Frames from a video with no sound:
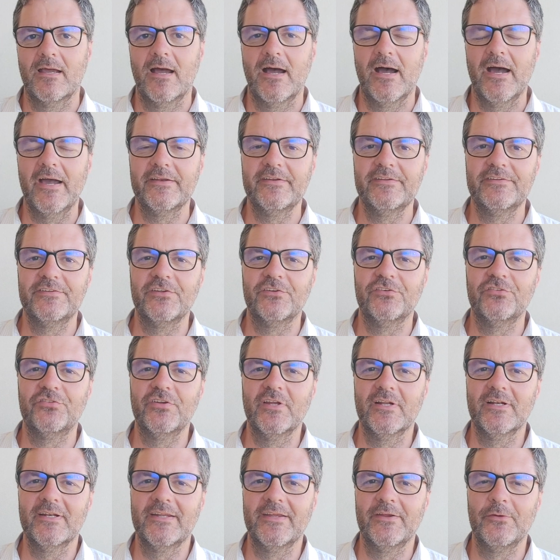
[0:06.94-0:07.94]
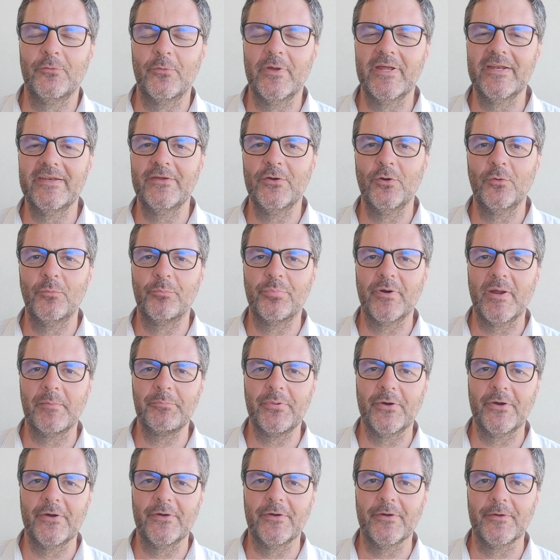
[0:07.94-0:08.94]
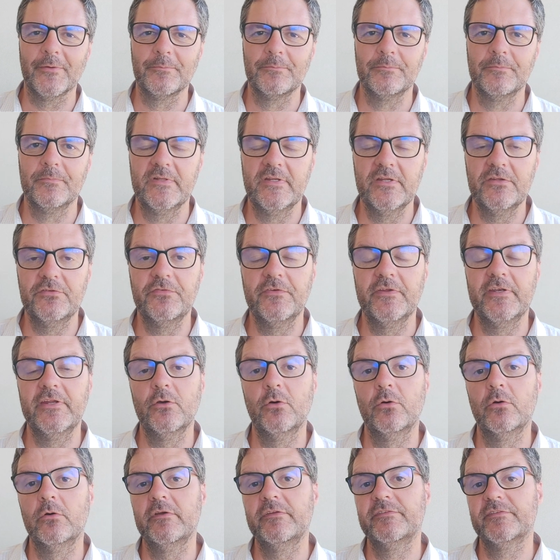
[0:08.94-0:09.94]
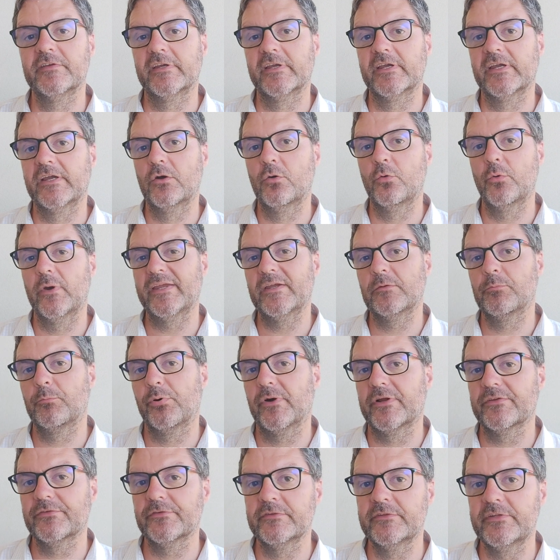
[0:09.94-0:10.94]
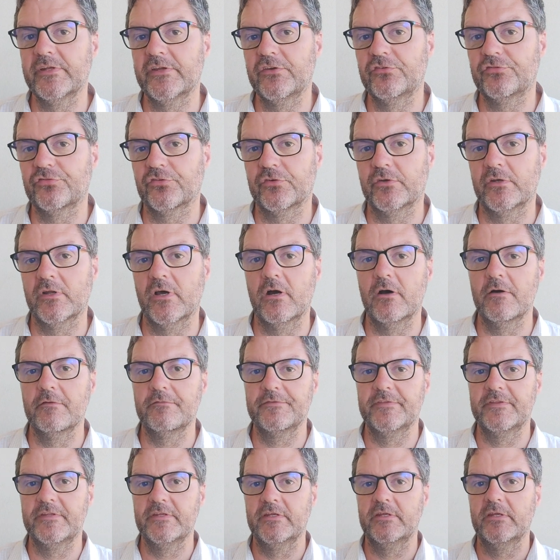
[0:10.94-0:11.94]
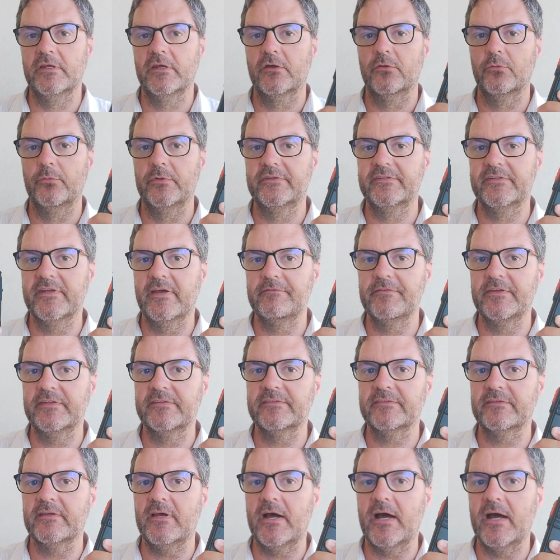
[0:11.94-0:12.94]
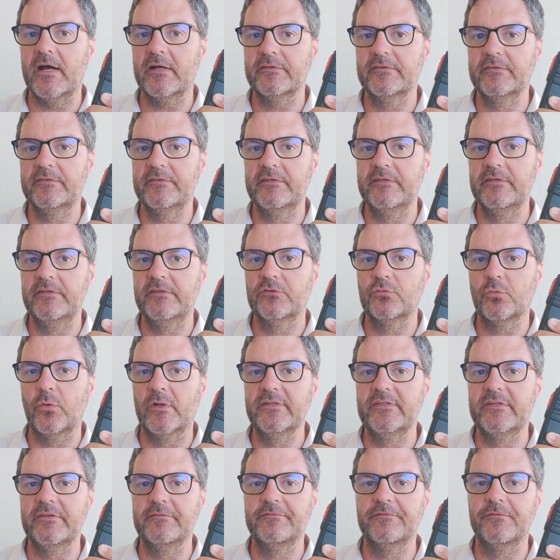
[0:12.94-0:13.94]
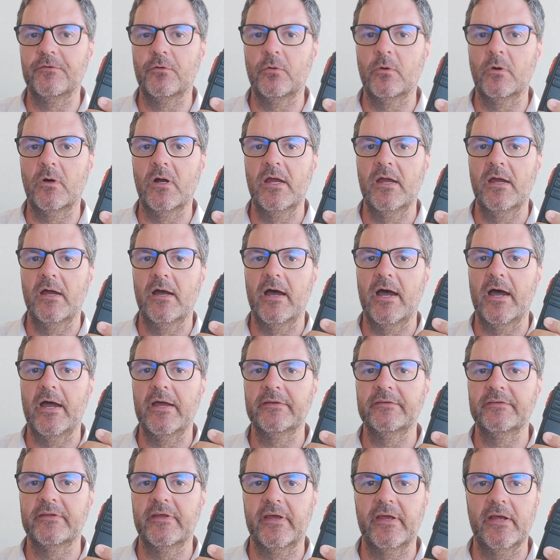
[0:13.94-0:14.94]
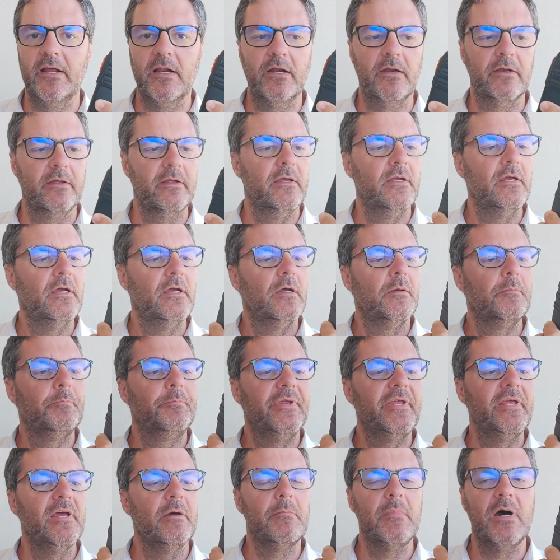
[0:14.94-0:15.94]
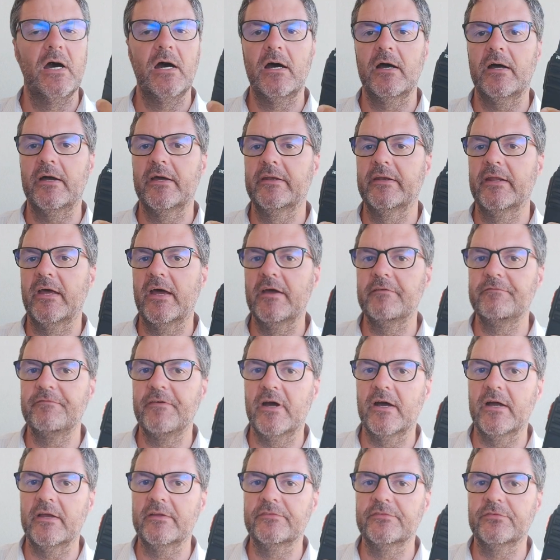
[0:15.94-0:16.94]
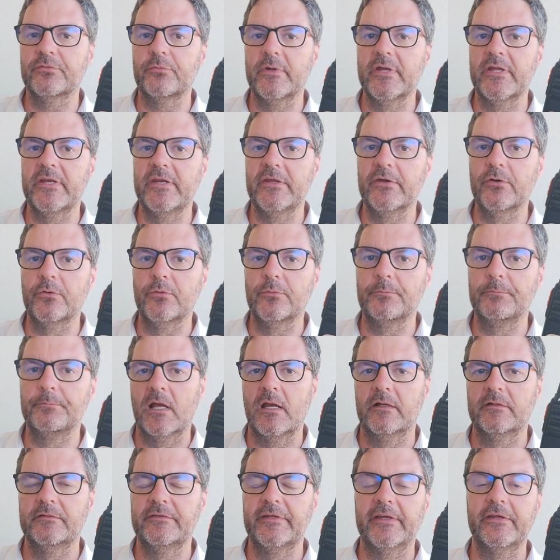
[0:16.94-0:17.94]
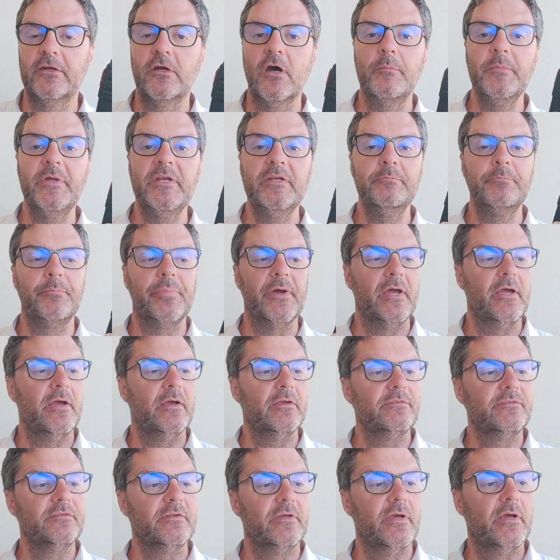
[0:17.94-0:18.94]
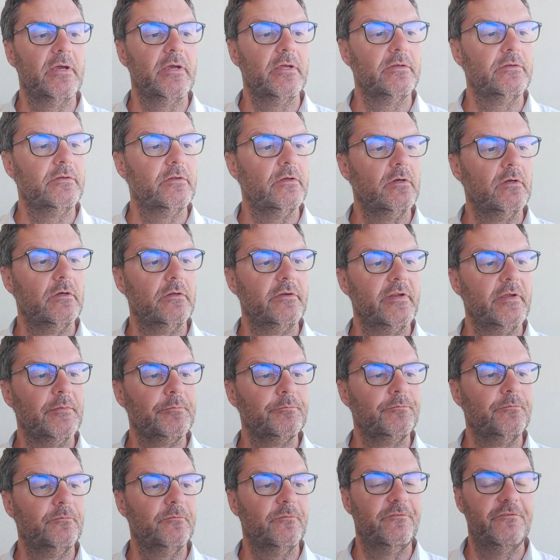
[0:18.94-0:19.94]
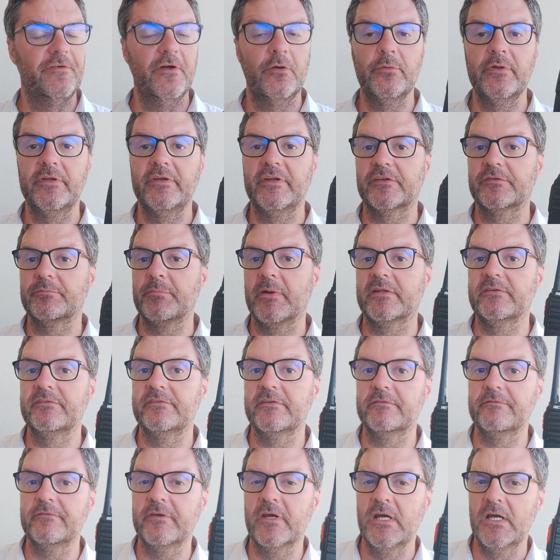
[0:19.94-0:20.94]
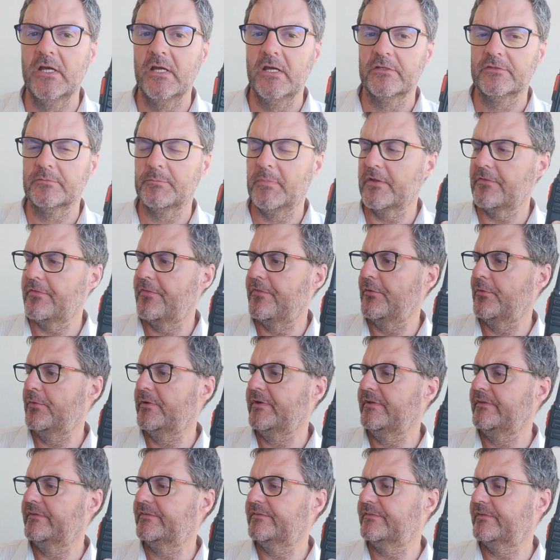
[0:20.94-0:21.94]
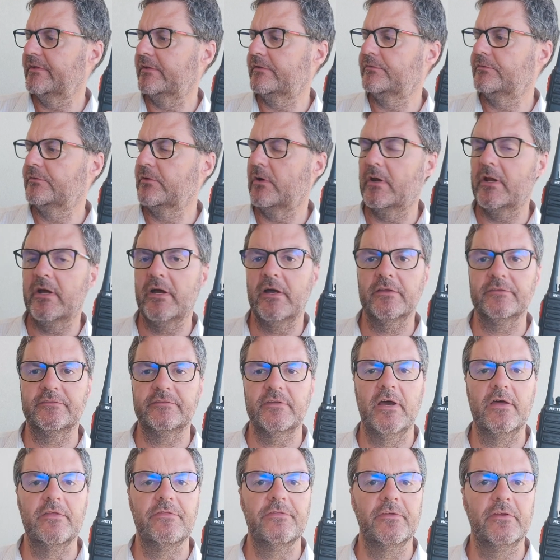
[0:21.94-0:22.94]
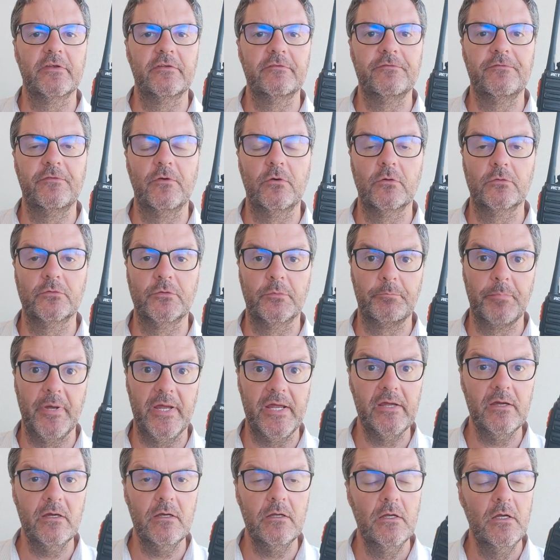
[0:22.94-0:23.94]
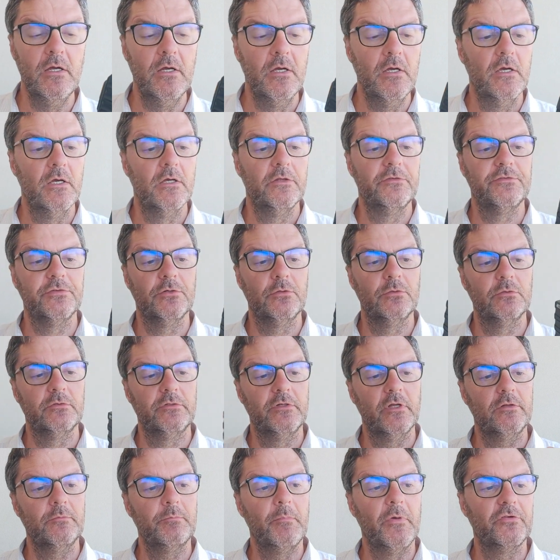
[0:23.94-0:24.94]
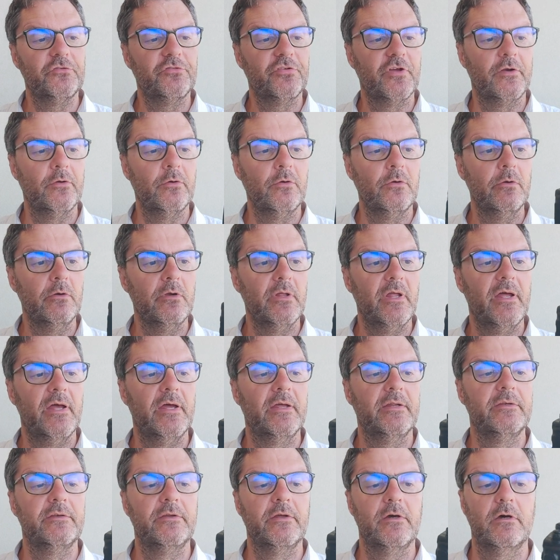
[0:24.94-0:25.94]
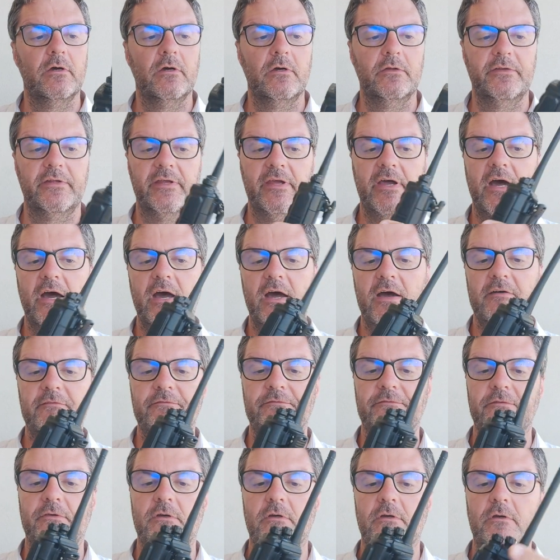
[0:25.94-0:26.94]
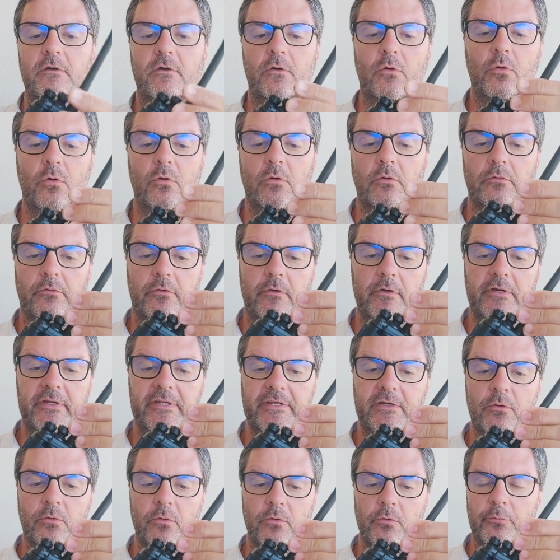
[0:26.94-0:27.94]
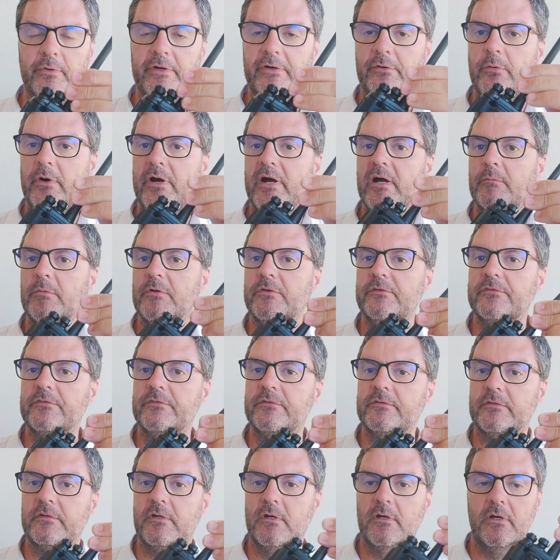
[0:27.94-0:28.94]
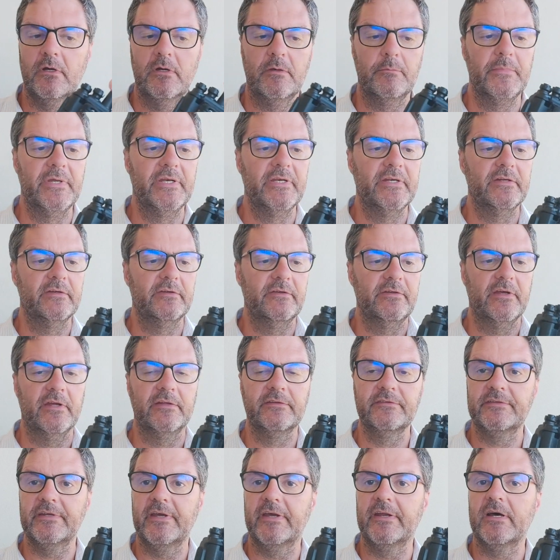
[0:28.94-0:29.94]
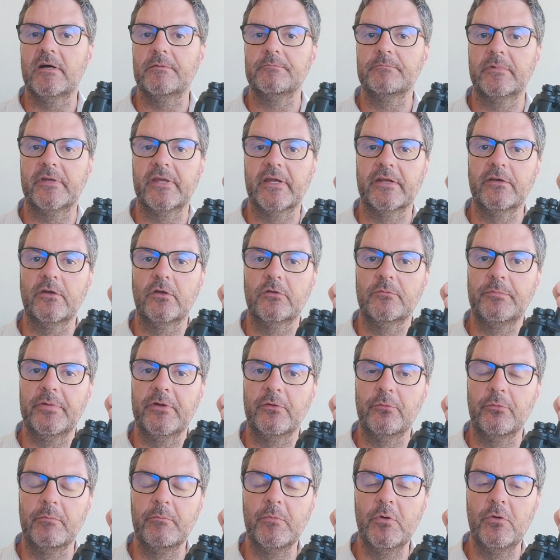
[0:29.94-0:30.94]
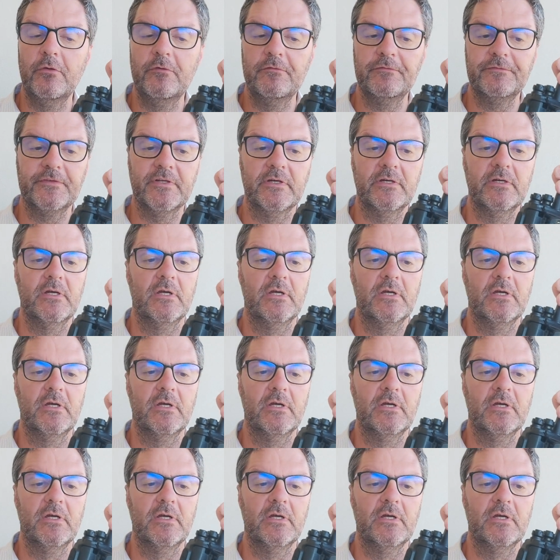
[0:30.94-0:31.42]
Hi, this is Gil, the radio prepper. This video is a quick presentation of the Retevis RT24 handheld PMR and FRS radio. They come in pairs and uh, they're very inexpensive. It's about $36 I think for the pair. So not much at all and uh, they have uh, all the legal requirements, uh, meaning the antenna cannot be removed.